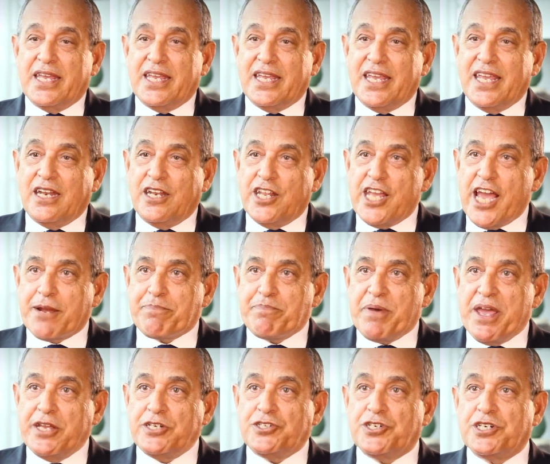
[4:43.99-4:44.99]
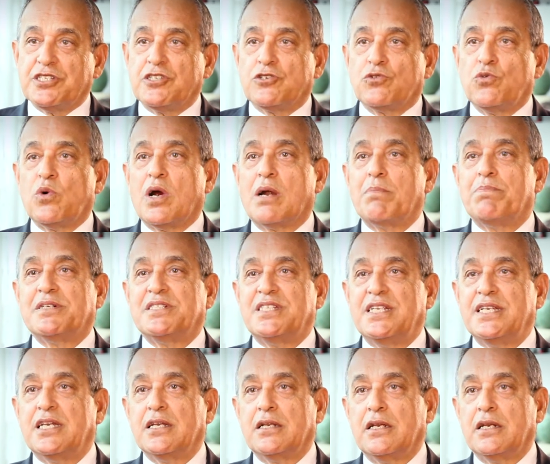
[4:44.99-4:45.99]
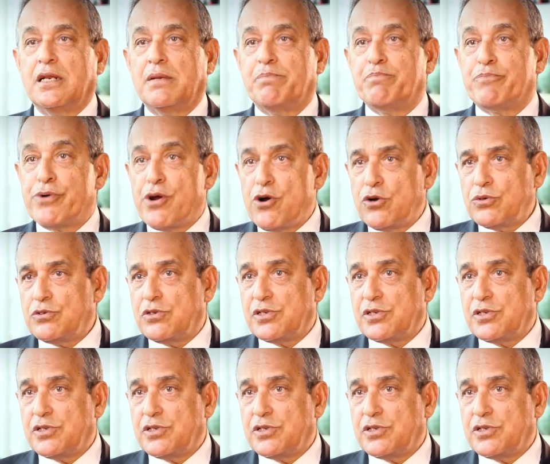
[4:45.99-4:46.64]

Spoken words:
In young patients who are particularly prone